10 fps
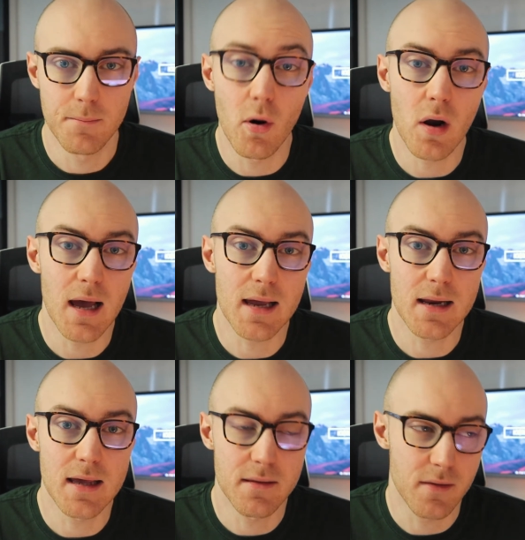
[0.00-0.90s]
More
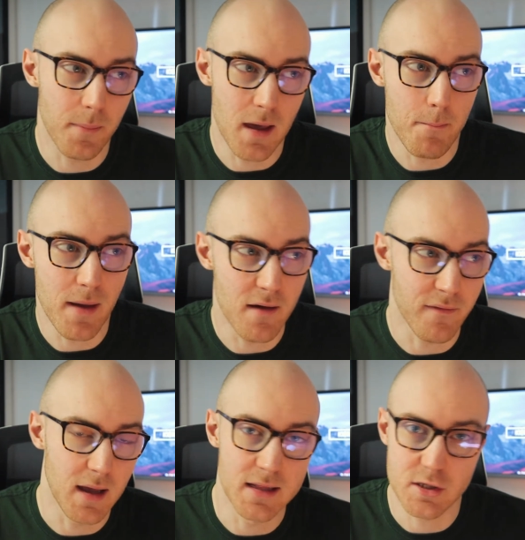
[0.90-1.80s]
likely, there'll be a bit
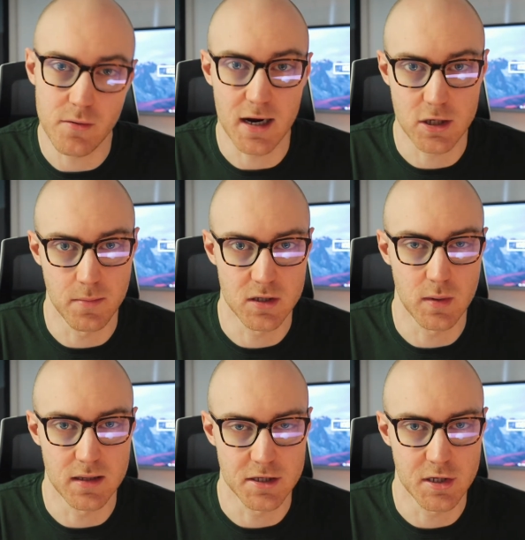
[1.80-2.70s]
of interaction
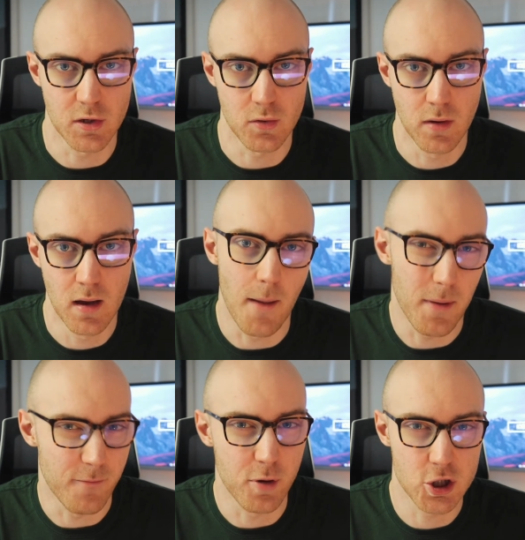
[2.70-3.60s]
between the two, a
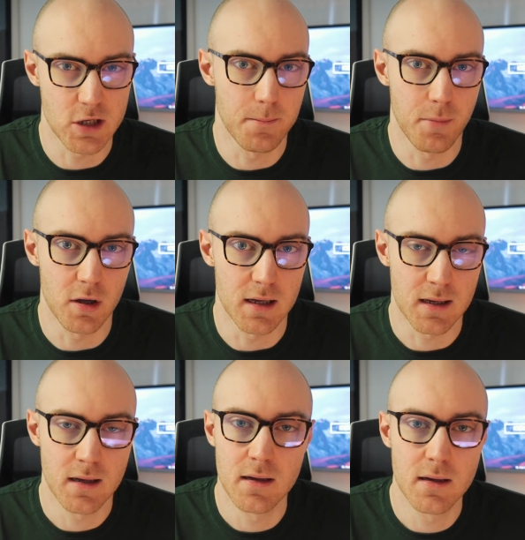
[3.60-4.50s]
bit of pushing and pulling.